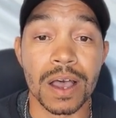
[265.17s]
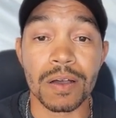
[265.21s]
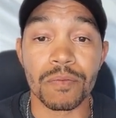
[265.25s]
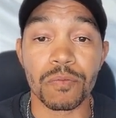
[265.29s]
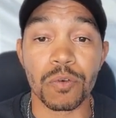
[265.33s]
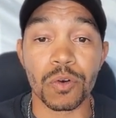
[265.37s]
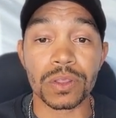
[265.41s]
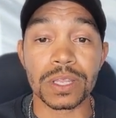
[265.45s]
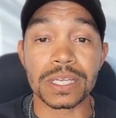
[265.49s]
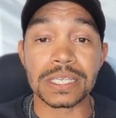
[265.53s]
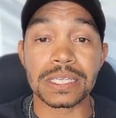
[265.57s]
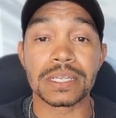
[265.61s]

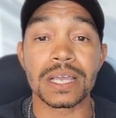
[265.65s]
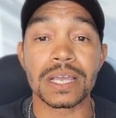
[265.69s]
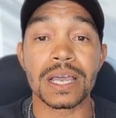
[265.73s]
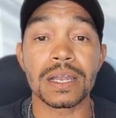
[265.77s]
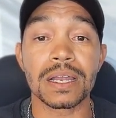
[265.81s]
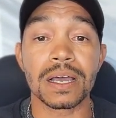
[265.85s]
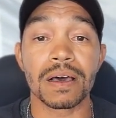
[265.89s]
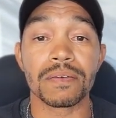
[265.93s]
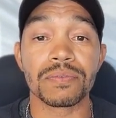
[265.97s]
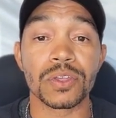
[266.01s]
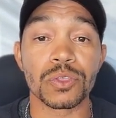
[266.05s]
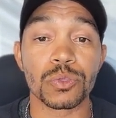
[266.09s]
For the set
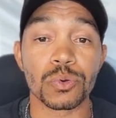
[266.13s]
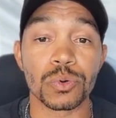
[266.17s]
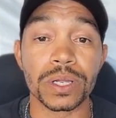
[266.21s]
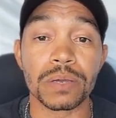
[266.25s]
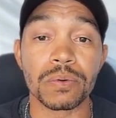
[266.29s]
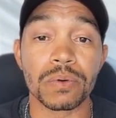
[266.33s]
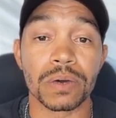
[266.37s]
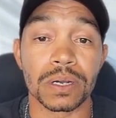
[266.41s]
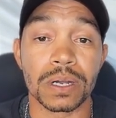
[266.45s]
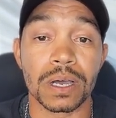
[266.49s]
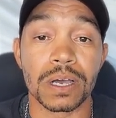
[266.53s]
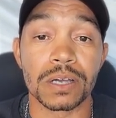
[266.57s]
of the 3
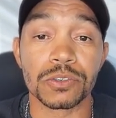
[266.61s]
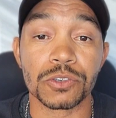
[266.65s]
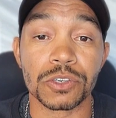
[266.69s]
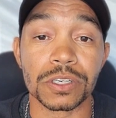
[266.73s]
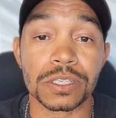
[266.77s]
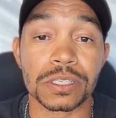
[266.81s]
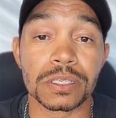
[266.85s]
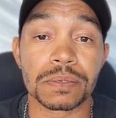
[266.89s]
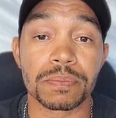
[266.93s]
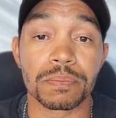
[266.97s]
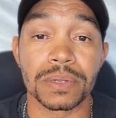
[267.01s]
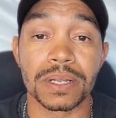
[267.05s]

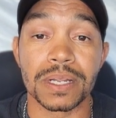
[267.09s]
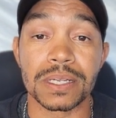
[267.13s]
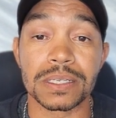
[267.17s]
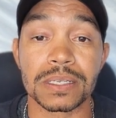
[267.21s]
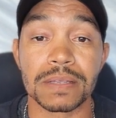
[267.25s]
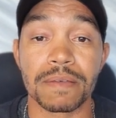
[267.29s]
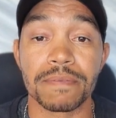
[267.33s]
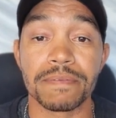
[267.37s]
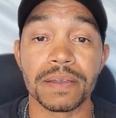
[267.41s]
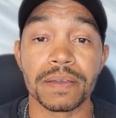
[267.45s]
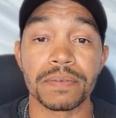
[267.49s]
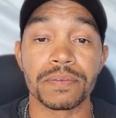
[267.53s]
100s plus
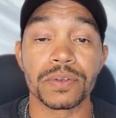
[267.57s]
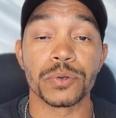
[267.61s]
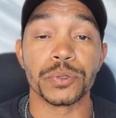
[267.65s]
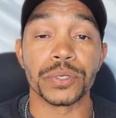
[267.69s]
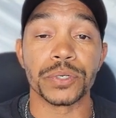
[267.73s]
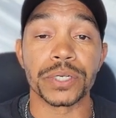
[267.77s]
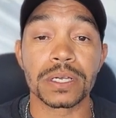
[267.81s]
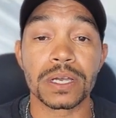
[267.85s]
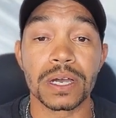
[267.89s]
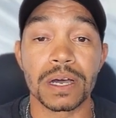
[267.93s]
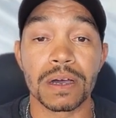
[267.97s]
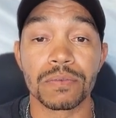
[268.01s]
the 50
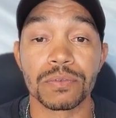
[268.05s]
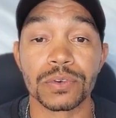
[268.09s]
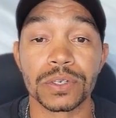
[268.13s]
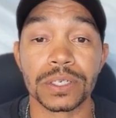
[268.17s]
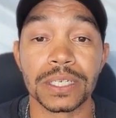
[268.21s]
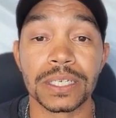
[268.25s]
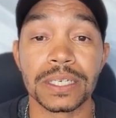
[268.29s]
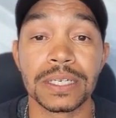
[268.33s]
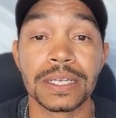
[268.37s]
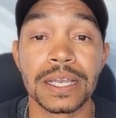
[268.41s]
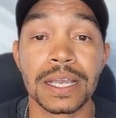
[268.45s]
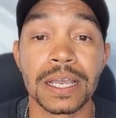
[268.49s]

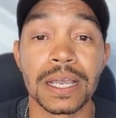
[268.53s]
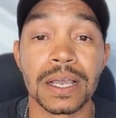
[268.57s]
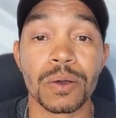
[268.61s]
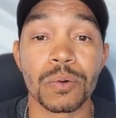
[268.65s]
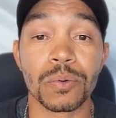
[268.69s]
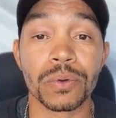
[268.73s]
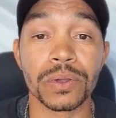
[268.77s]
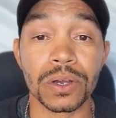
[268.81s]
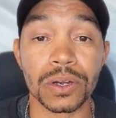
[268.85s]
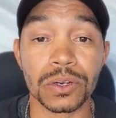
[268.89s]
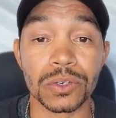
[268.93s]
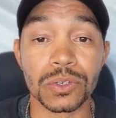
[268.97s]
recovery,
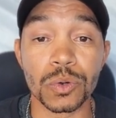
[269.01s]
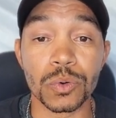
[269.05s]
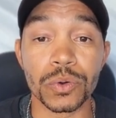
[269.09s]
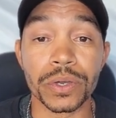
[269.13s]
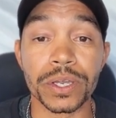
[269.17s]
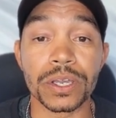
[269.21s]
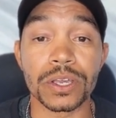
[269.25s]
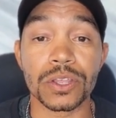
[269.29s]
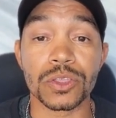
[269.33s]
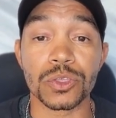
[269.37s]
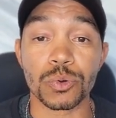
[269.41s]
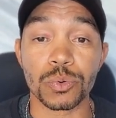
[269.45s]
we are
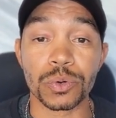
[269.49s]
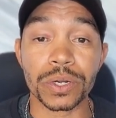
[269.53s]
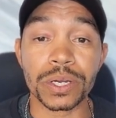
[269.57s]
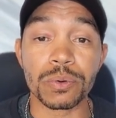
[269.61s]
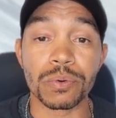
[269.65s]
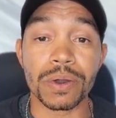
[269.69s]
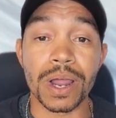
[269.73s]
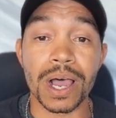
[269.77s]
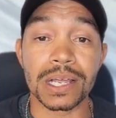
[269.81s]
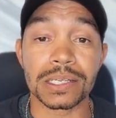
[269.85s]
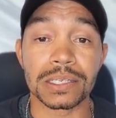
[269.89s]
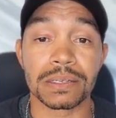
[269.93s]
doing 3
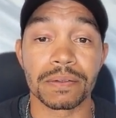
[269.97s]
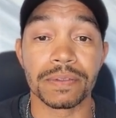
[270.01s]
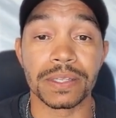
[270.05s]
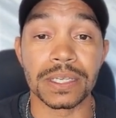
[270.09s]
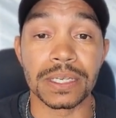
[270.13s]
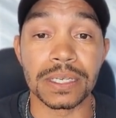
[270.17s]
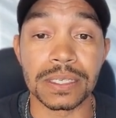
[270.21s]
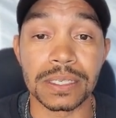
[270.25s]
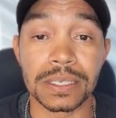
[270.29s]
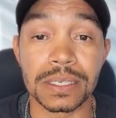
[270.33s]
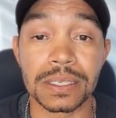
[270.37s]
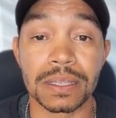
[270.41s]
rounds of
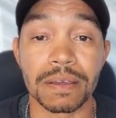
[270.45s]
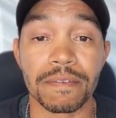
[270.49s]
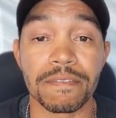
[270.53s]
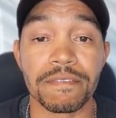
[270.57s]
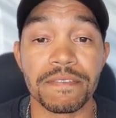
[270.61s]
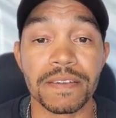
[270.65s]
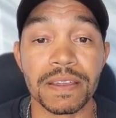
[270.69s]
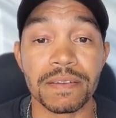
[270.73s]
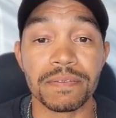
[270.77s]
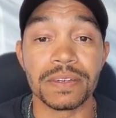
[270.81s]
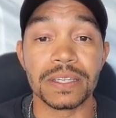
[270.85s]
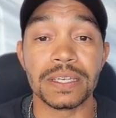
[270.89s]
these. The
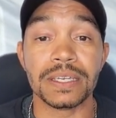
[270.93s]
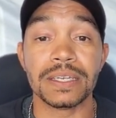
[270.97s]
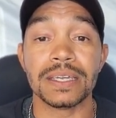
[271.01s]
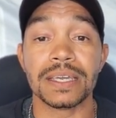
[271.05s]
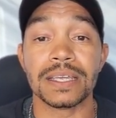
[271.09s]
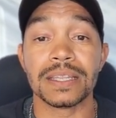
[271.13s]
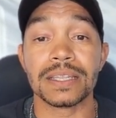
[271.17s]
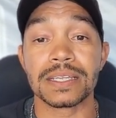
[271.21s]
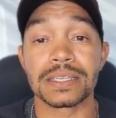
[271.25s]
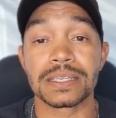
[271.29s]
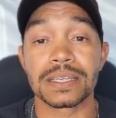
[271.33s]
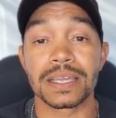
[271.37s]
50
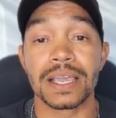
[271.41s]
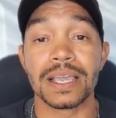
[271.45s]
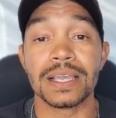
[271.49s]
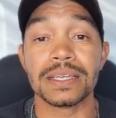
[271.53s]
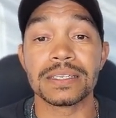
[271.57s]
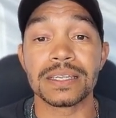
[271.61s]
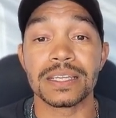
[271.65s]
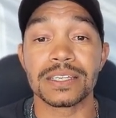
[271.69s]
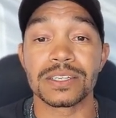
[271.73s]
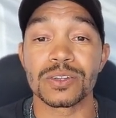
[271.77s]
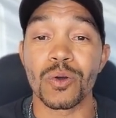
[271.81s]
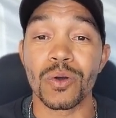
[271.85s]
in this
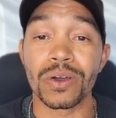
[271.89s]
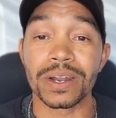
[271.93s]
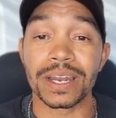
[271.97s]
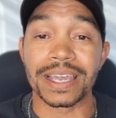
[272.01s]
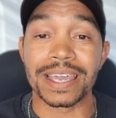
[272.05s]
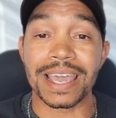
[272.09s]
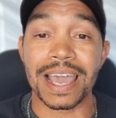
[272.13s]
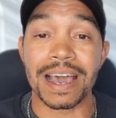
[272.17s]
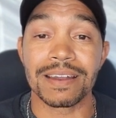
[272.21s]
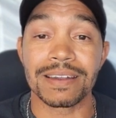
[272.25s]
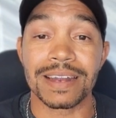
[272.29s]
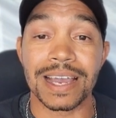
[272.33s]
case is going to
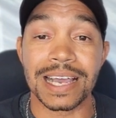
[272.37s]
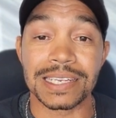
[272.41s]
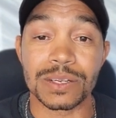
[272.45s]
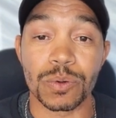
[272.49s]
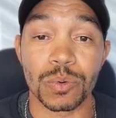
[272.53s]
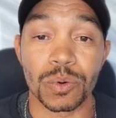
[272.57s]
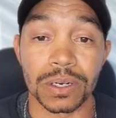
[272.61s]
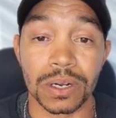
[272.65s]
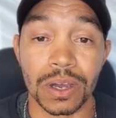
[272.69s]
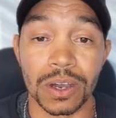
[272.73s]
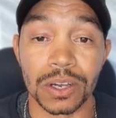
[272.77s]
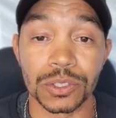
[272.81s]
count as a
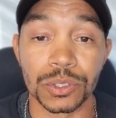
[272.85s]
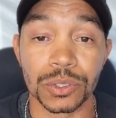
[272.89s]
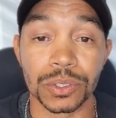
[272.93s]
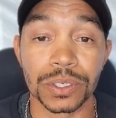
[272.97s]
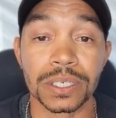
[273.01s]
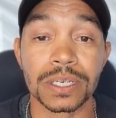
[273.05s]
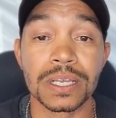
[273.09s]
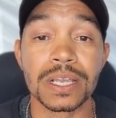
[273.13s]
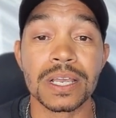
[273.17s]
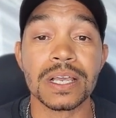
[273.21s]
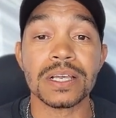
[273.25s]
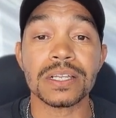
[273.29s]

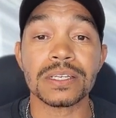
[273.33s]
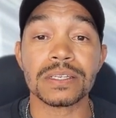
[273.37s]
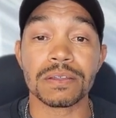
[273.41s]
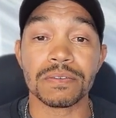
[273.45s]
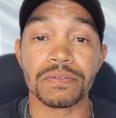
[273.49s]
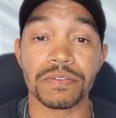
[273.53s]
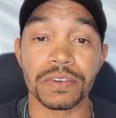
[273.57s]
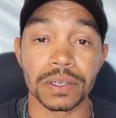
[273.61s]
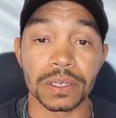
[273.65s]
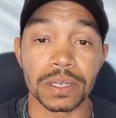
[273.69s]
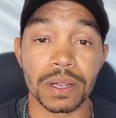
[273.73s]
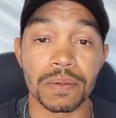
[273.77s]
100 to
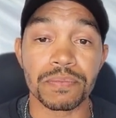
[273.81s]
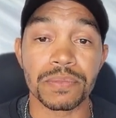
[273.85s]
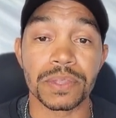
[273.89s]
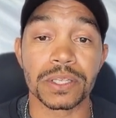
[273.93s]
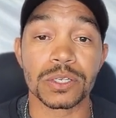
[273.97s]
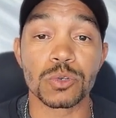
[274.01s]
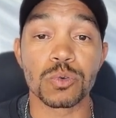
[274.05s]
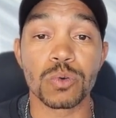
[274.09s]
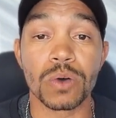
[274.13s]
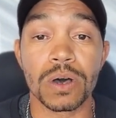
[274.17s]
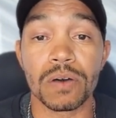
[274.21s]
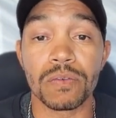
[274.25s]
fill up
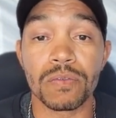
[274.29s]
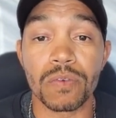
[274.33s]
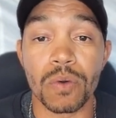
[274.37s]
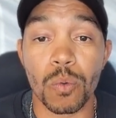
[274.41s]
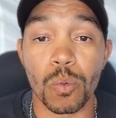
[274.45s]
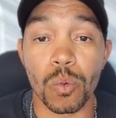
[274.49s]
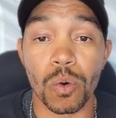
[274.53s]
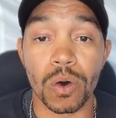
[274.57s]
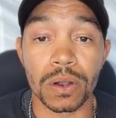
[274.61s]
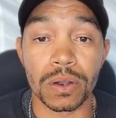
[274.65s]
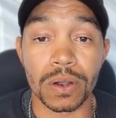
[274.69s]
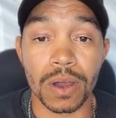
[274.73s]
the 12
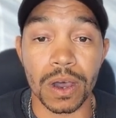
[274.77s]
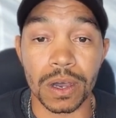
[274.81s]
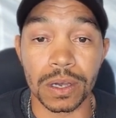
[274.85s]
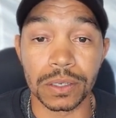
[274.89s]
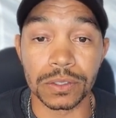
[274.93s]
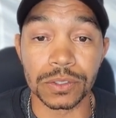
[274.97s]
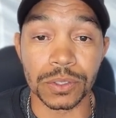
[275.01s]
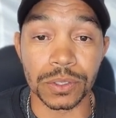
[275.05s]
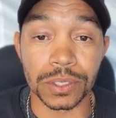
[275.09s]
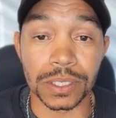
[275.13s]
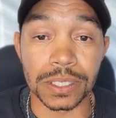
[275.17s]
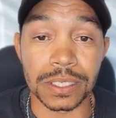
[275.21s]

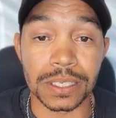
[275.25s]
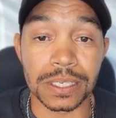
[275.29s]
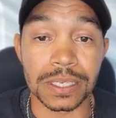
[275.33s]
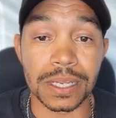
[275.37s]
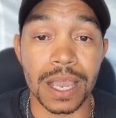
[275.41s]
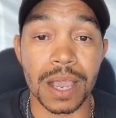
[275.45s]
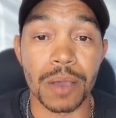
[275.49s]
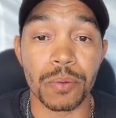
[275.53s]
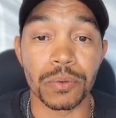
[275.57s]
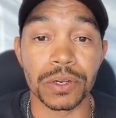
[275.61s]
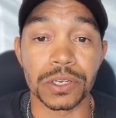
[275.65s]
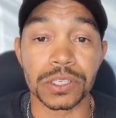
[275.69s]
100s.
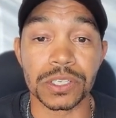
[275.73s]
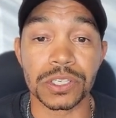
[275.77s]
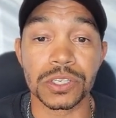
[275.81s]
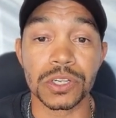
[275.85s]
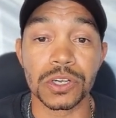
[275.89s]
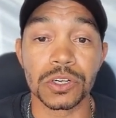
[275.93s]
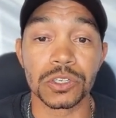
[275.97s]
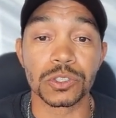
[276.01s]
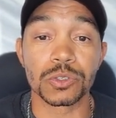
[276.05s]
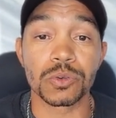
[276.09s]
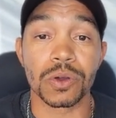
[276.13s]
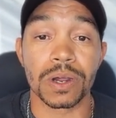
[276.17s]
And we are
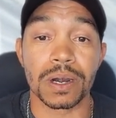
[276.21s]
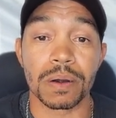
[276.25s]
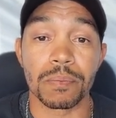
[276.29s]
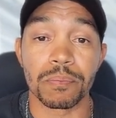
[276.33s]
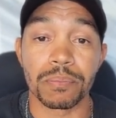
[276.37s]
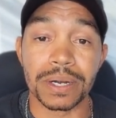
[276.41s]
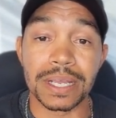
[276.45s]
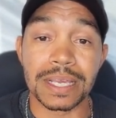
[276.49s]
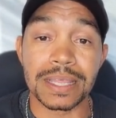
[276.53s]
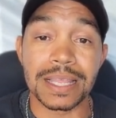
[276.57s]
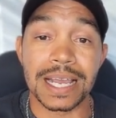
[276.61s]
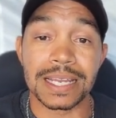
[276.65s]
still trying to
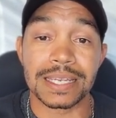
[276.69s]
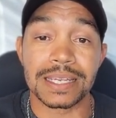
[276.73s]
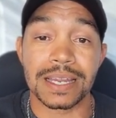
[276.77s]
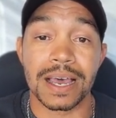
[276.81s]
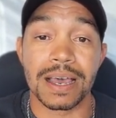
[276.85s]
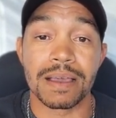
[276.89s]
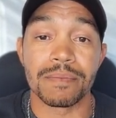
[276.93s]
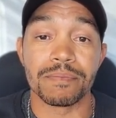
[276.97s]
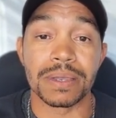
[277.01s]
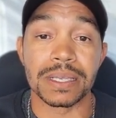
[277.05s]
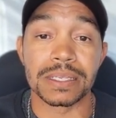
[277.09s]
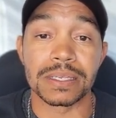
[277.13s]
bring that
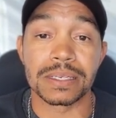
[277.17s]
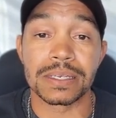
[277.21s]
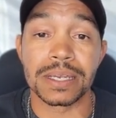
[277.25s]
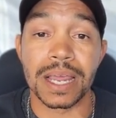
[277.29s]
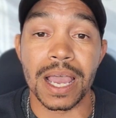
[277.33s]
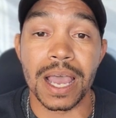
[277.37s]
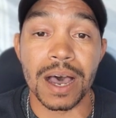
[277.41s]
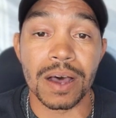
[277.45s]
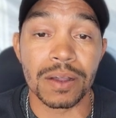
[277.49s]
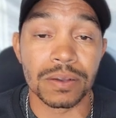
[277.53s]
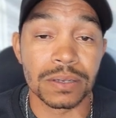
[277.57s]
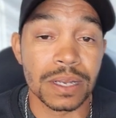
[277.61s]
time base
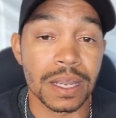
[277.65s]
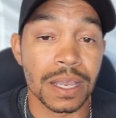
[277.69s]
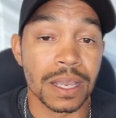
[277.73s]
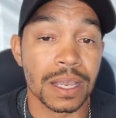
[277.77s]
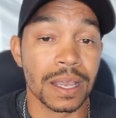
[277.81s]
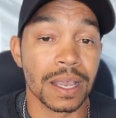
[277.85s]
down.